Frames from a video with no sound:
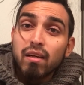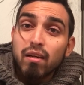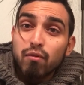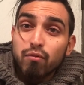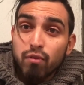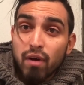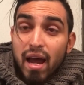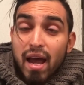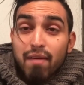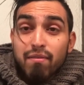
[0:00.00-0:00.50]

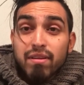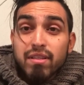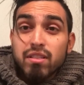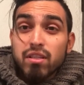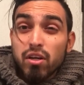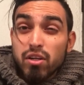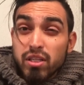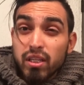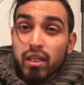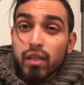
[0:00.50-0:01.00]
For having
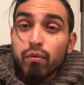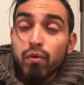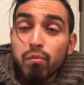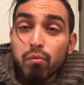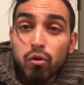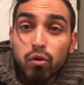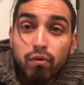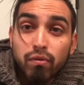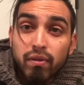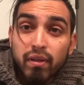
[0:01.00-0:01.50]
surgically
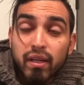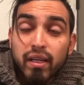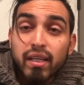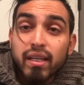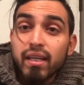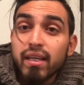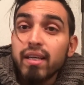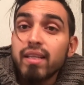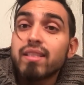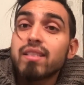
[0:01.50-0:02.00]
removed,
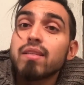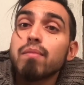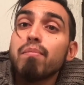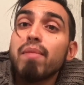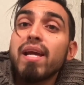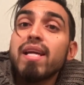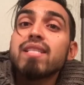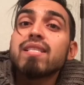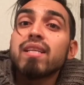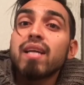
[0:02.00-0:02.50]
it's
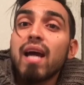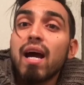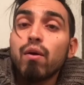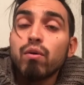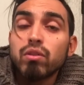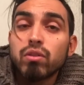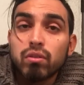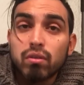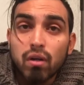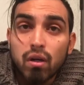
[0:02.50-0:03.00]
amazing how
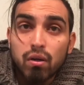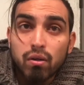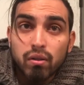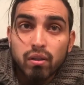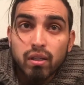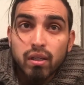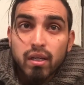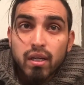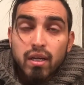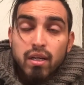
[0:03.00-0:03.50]
it's
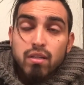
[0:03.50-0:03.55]
growing.